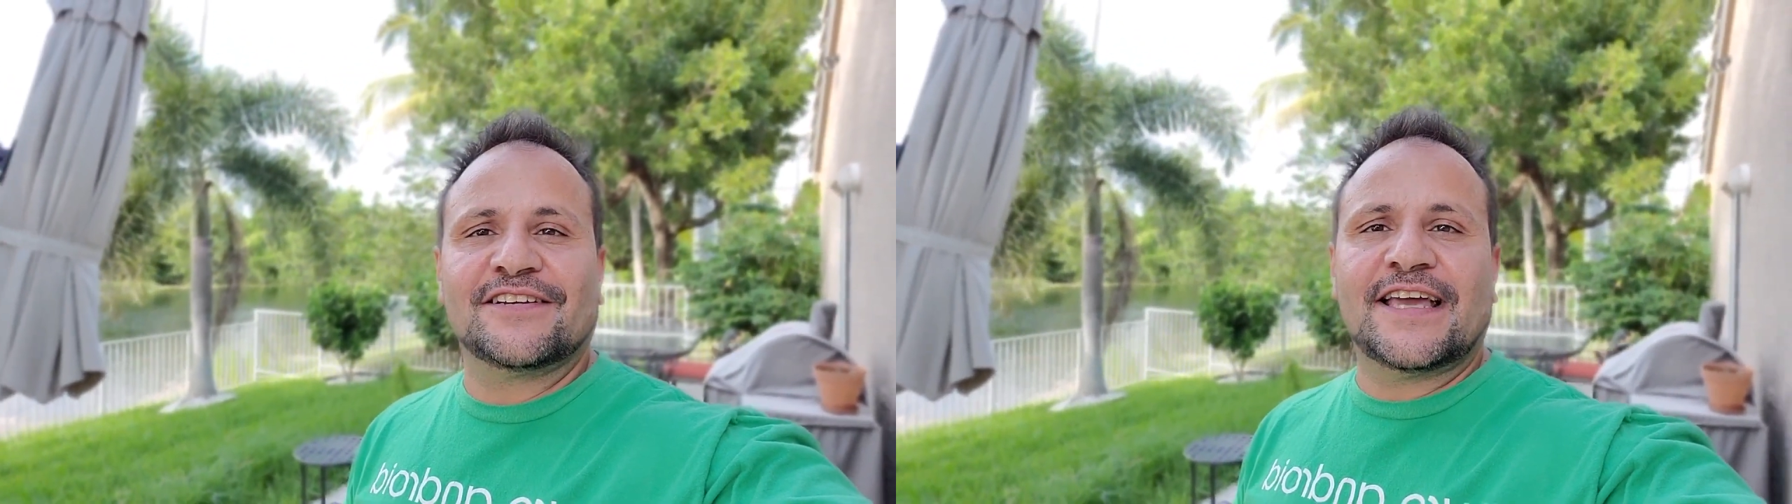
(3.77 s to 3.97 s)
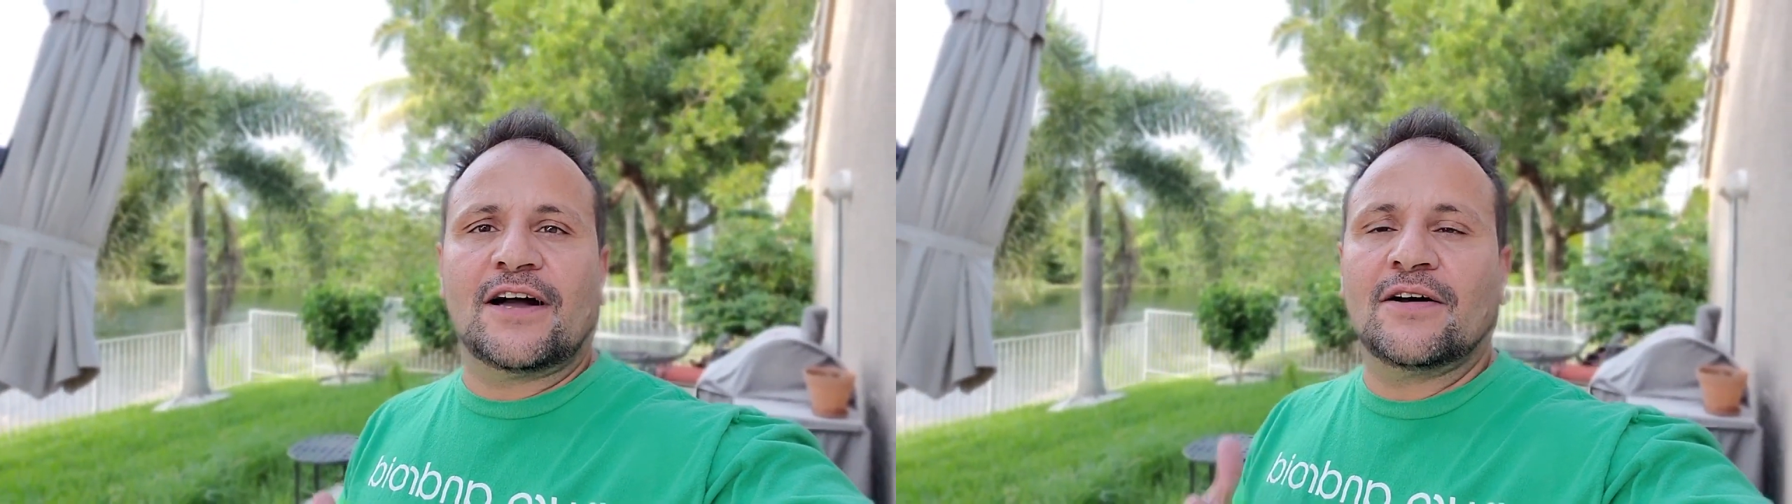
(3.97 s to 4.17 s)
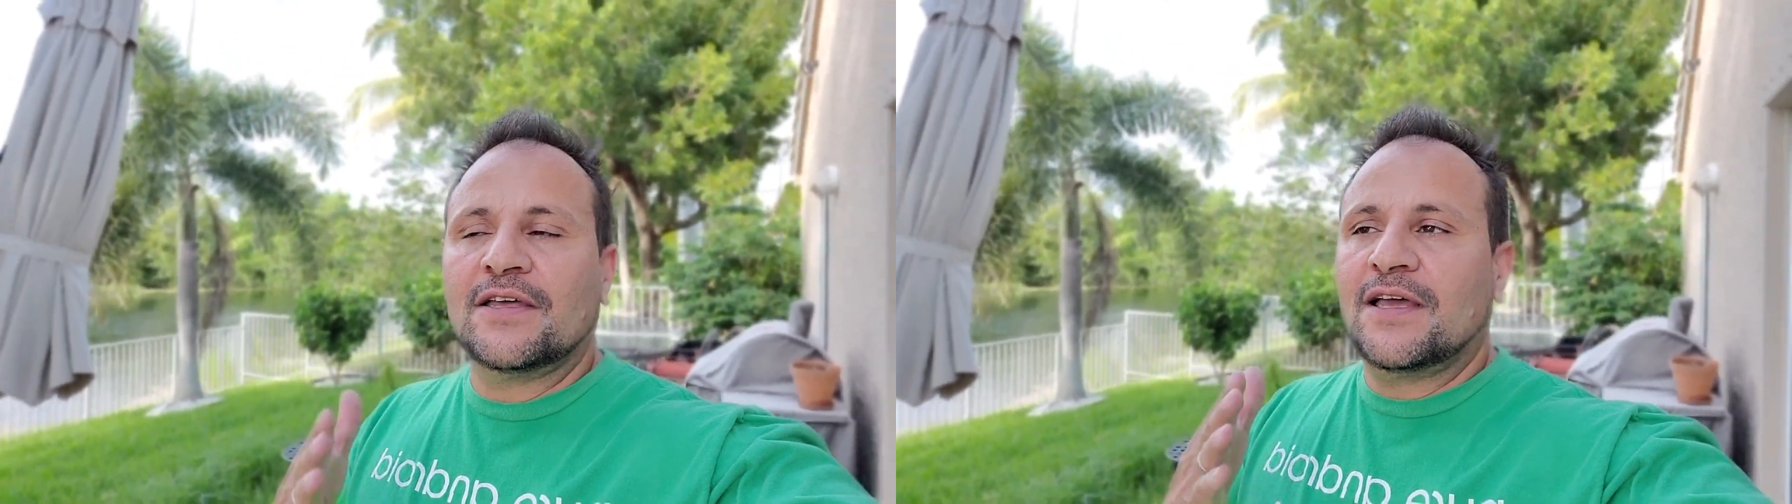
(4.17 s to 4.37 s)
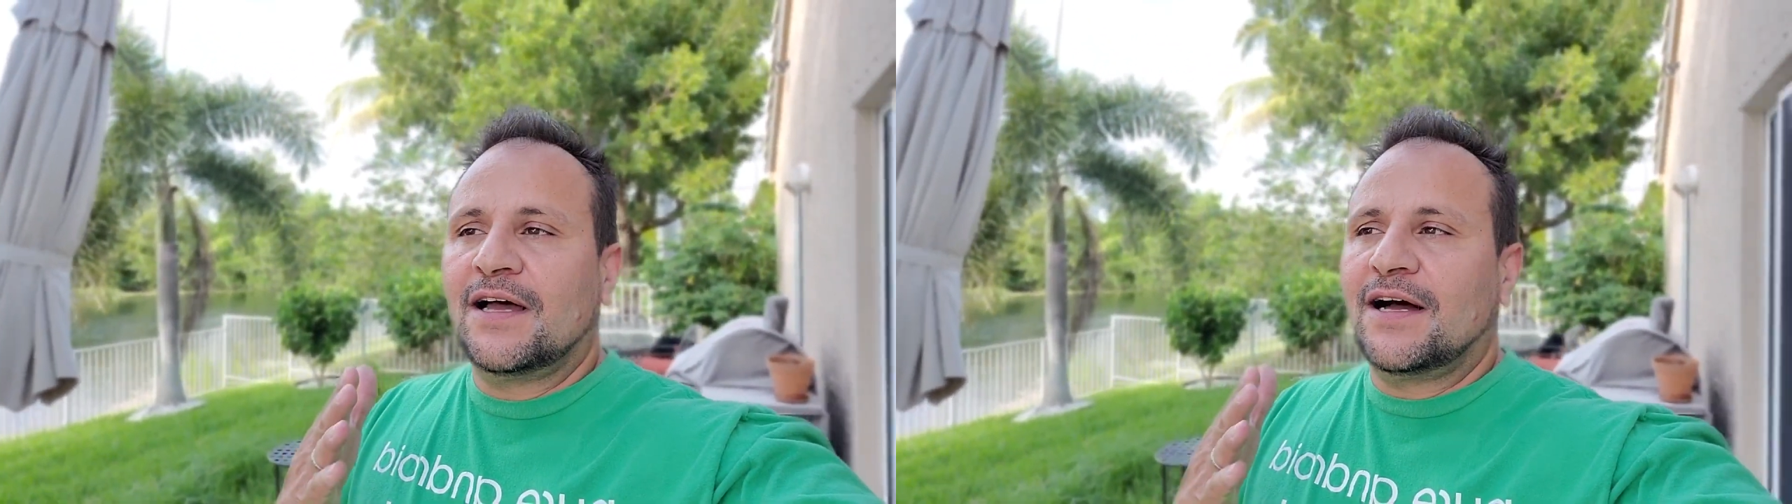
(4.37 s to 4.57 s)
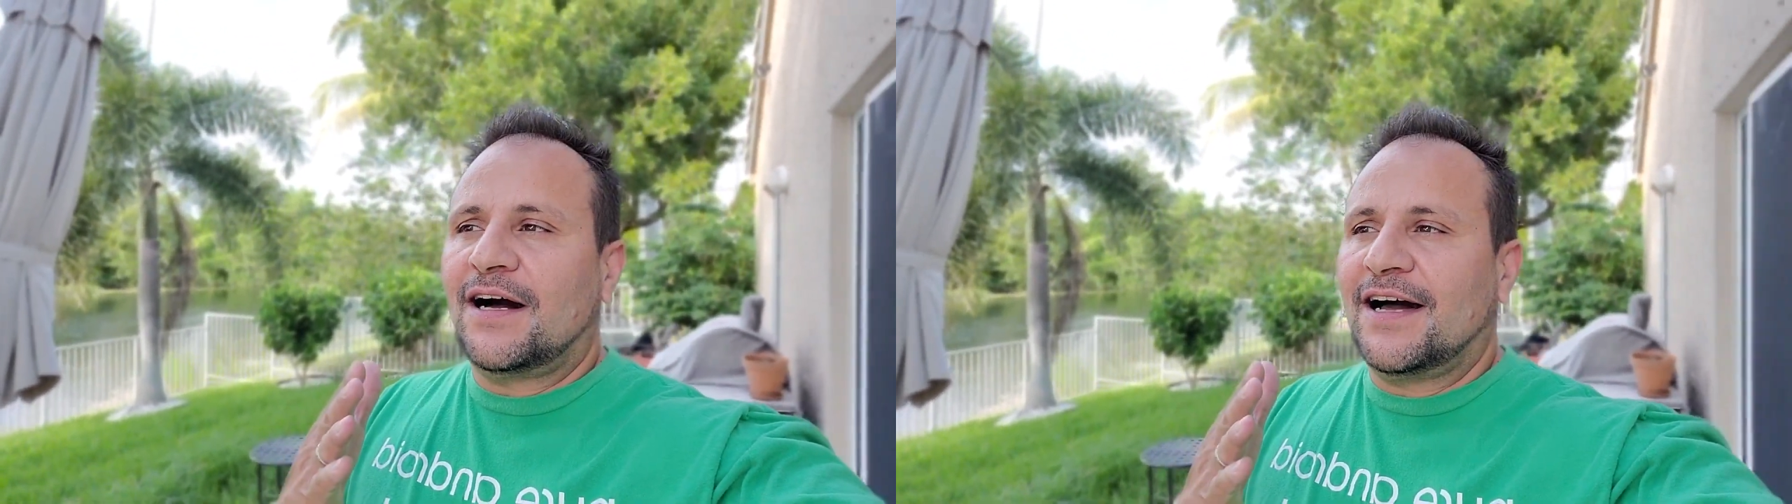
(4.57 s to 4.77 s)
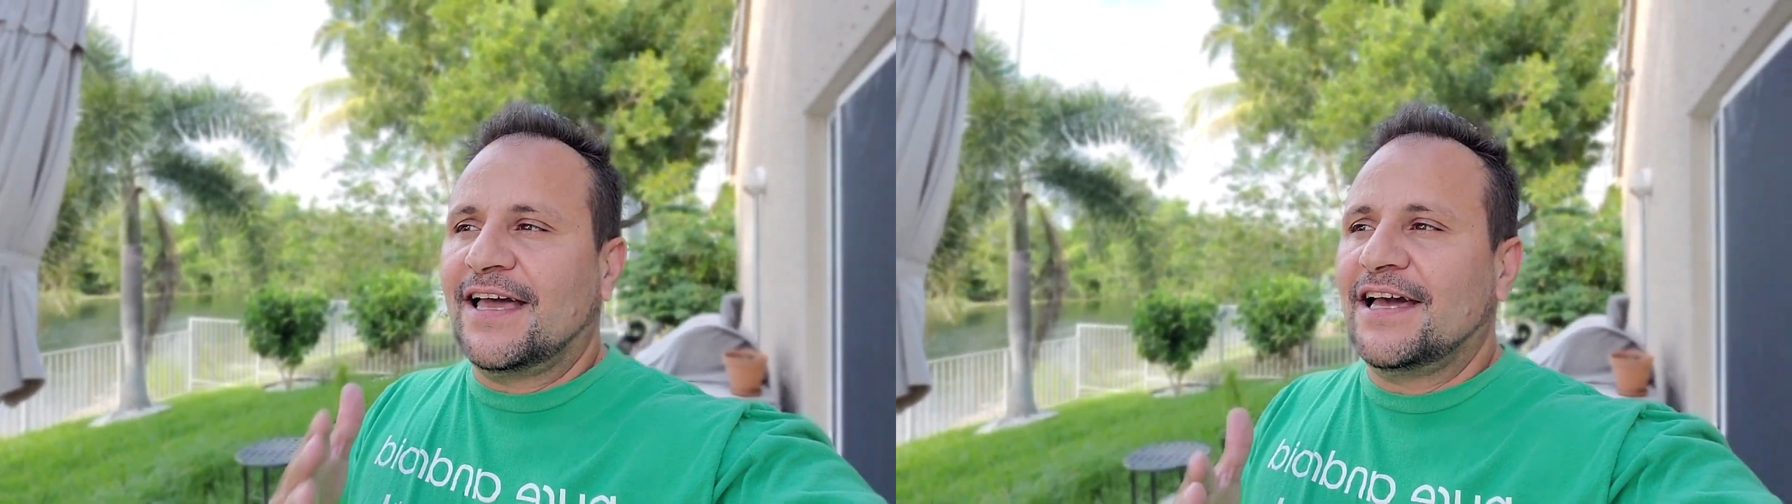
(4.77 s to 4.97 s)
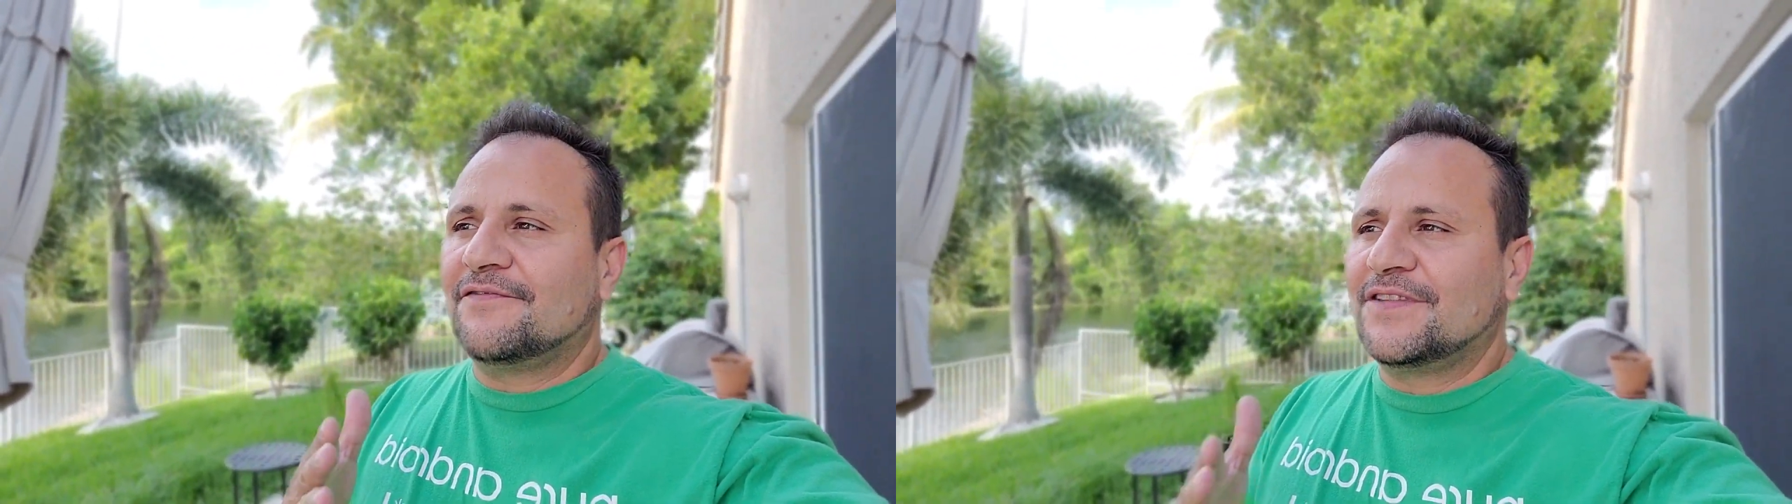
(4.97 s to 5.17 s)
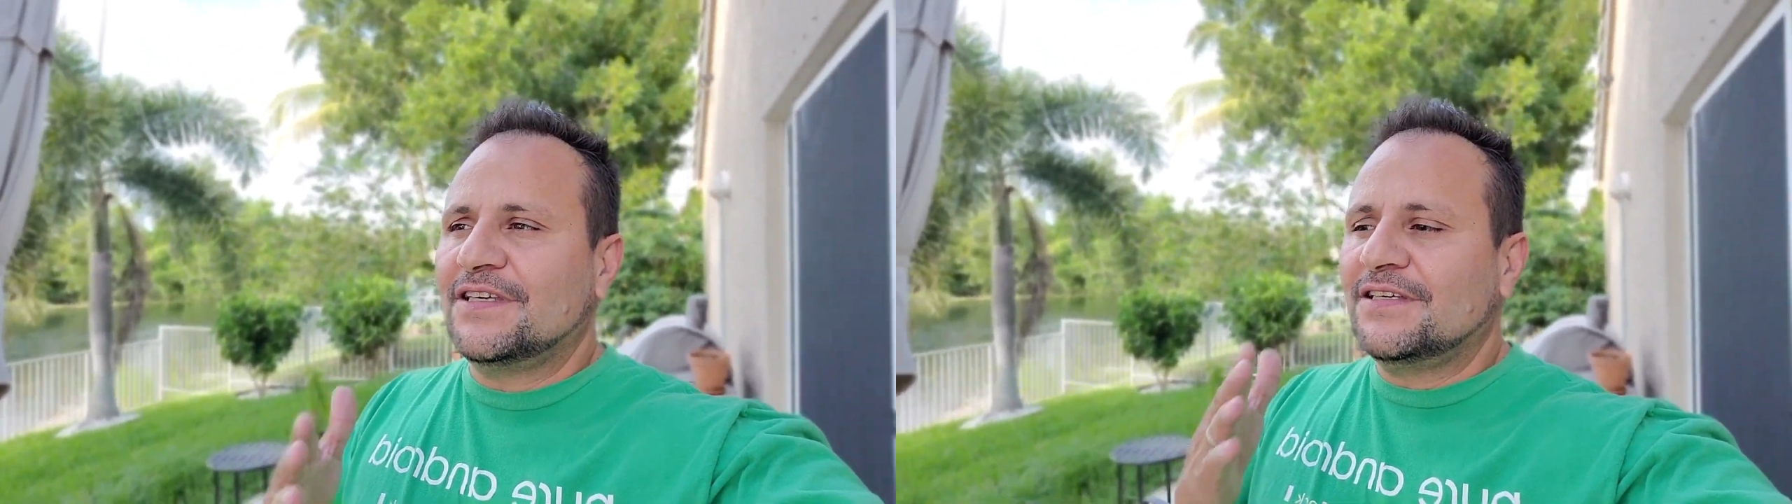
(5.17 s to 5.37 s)
Now, I
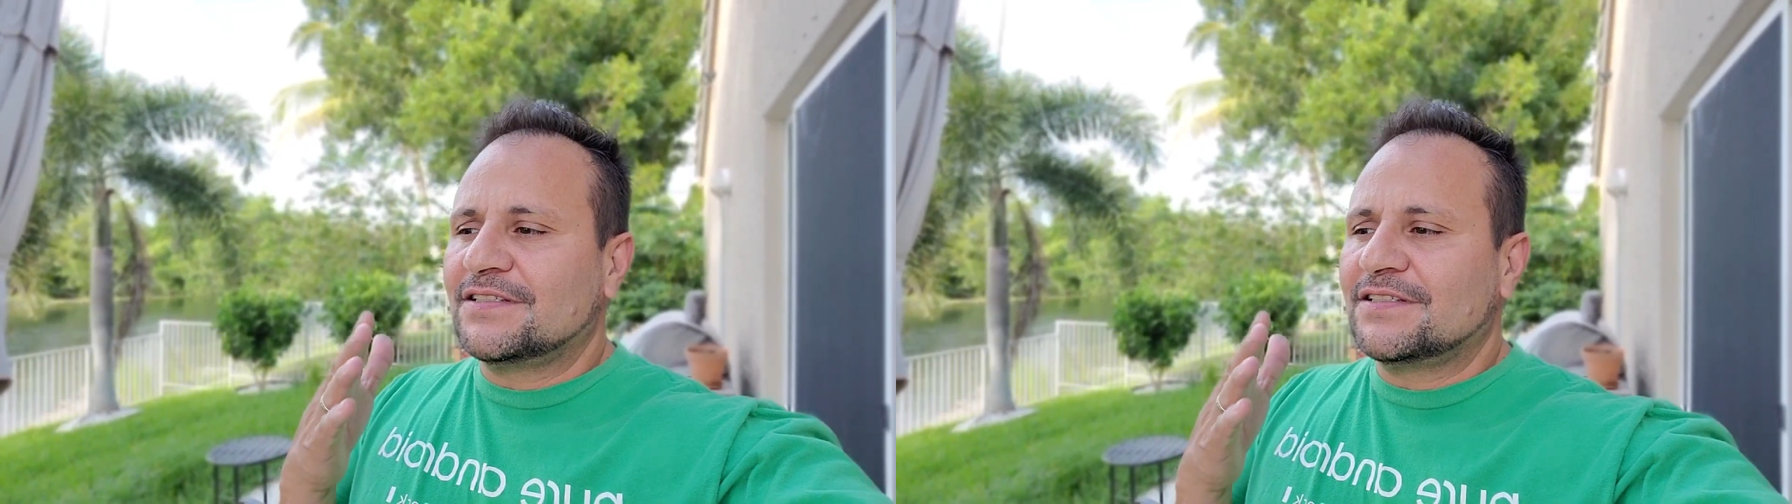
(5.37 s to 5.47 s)
have the